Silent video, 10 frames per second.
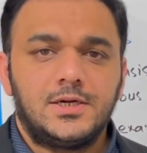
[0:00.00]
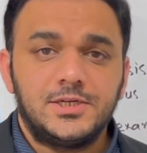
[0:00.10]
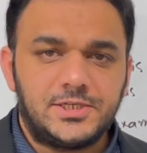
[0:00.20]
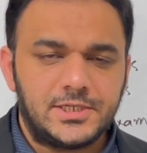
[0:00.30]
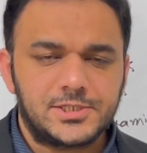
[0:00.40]

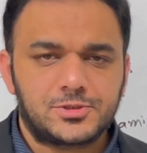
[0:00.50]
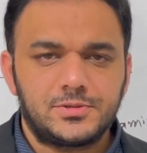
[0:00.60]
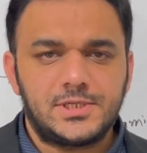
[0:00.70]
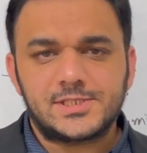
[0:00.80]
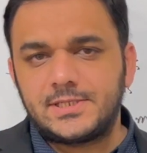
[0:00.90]
Dear
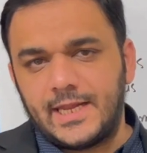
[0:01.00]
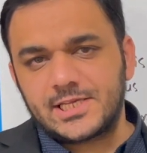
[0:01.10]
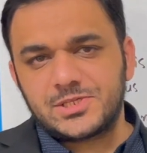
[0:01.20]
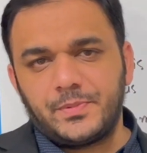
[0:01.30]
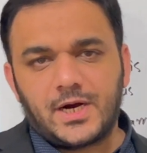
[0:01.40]
students,
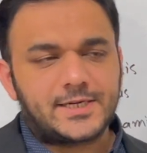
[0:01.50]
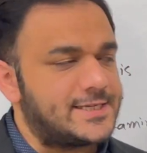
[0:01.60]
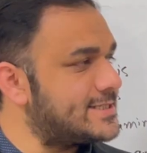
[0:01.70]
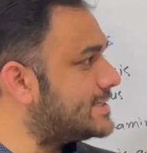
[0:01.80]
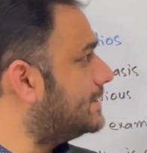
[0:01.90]
next part
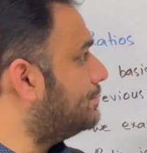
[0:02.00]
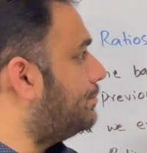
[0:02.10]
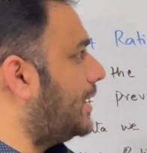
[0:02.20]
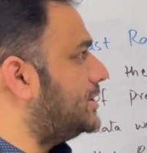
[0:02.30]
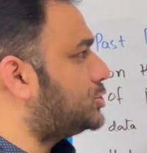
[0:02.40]
is
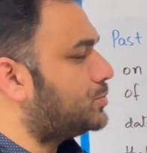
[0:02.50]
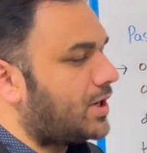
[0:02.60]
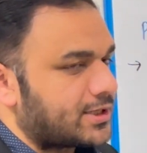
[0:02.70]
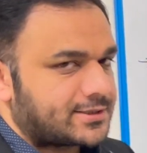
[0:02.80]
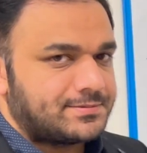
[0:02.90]

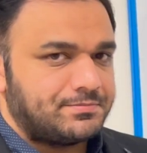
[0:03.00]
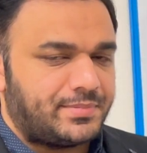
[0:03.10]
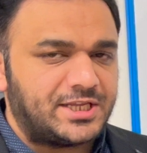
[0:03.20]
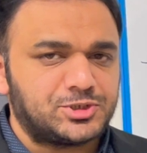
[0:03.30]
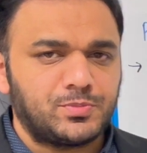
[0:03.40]
benchmark.
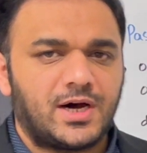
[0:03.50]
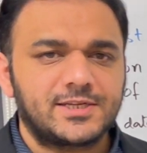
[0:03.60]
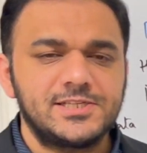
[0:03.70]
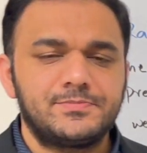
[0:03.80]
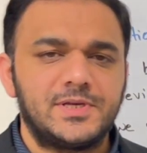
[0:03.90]

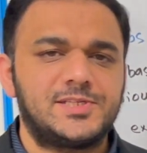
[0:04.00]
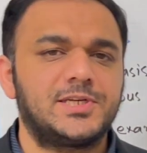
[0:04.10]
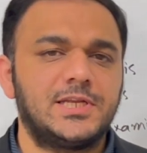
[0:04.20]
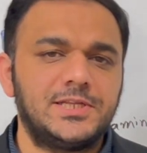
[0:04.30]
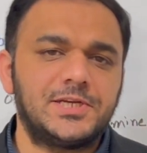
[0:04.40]
Benchmark is
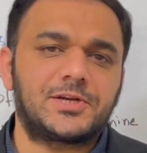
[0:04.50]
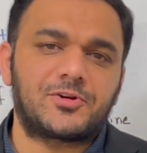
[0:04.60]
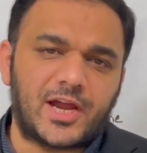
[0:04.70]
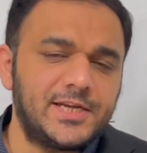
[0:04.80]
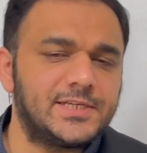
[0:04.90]
basically the
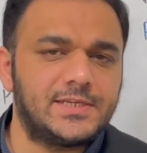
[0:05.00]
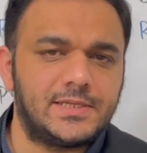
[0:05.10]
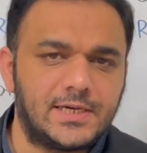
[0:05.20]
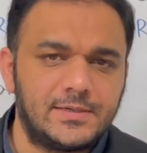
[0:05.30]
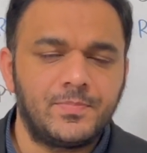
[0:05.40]

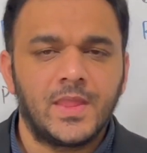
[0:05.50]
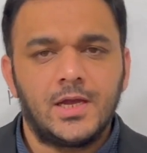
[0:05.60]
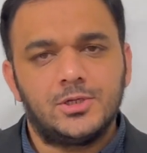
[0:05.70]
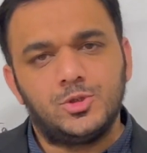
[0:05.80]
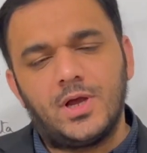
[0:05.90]
criteria
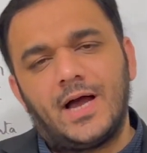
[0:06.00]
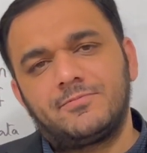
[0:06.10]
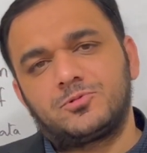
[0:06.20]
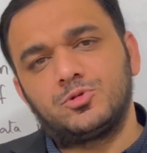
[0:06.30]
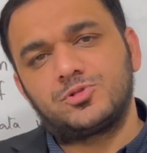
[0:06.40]
you
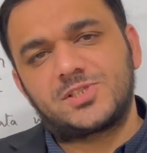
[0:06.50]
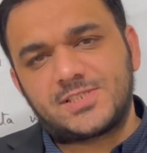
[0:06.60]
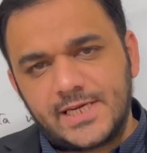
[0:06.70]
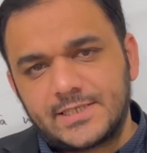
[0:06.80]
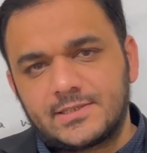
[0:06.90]
have to
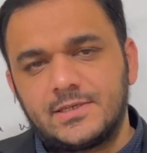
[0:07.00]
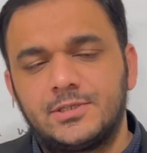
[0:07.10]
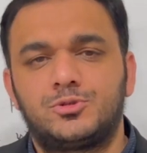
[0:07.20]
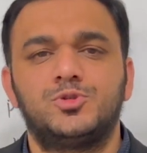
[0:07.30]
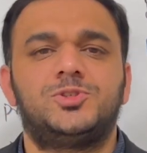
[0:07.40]
set
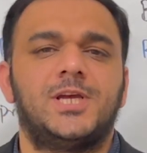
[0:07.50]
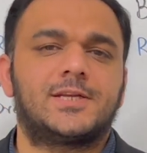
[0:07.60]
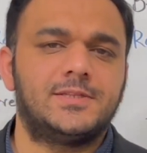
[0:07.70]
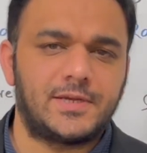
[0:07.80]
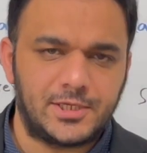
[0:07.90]
to
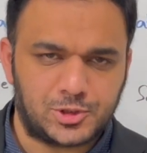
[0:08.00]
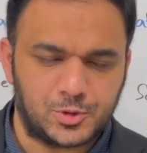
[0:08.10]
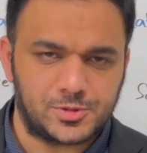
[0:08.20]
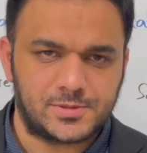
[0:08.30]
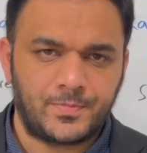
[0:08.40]
check the
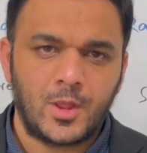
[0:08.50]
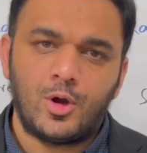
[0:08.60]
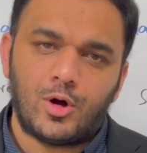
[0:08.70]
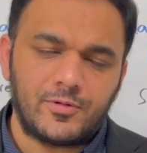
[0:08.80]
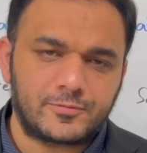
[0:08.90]
ratios.
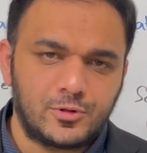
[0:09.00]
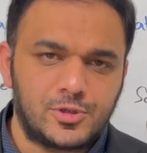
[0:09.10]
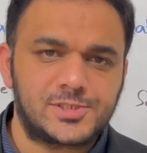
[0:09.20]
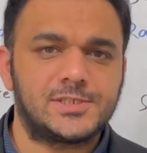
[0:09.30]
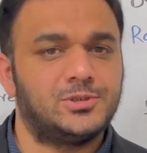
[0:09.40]
Of
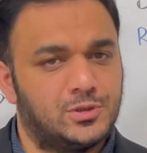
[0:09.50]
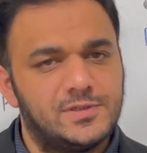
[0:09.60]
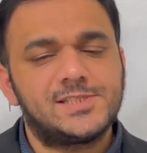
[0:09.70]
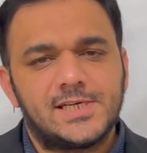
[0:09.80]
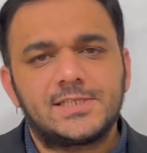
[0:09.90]
course, you
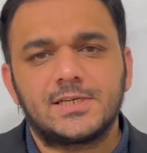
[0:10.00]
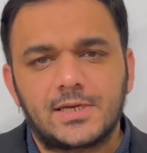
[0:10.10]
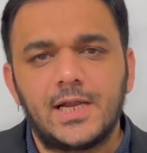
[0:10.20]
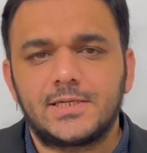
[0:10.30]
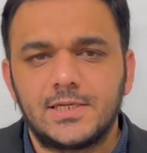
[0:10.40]
will set a
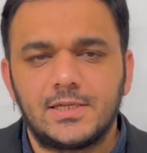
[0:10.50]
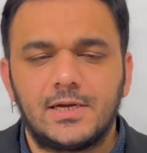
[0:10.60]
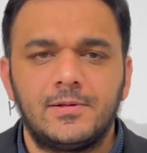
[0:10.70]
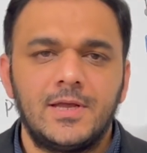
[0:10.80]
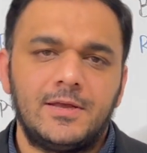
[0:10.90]

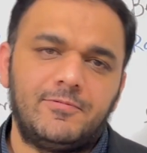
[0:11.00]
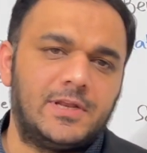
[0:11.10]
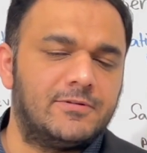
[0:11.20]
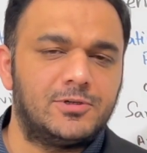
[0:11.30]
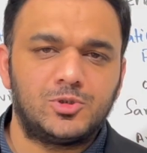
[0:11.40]
criteria
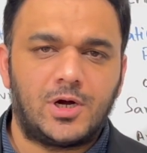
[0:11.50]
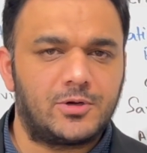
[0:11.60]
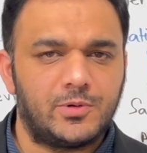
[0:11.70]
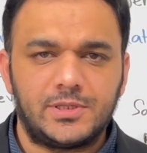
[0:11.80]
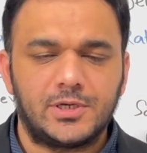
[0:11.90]
whenever you are
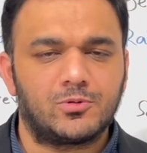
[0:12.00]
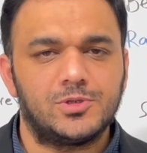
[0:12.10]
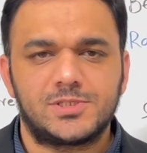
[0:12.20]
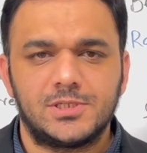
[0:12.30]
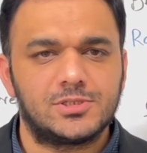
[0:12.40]
doing the
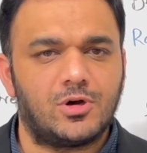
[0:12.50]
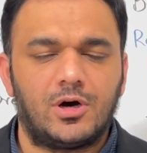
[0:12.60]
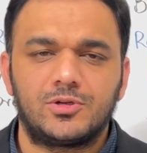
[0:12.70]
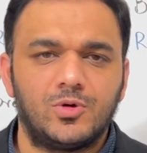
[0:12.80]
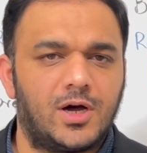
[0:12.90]
questions
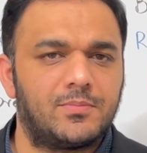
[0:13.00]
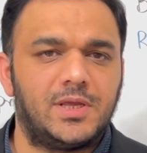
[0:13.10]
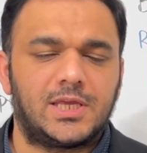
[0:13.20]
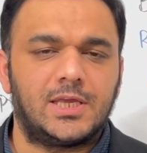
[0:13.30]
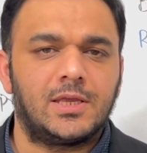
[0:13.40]
or you are
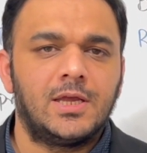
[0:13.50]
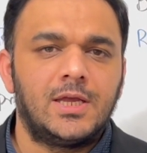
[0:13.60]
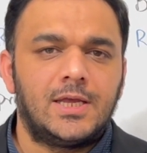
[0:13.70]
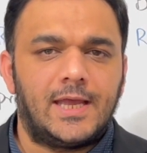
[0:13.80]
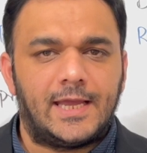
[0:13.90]
making
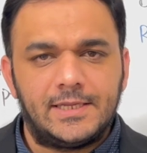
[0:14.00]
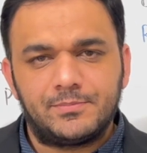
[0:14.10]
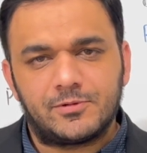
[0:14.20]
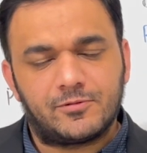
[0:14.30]
any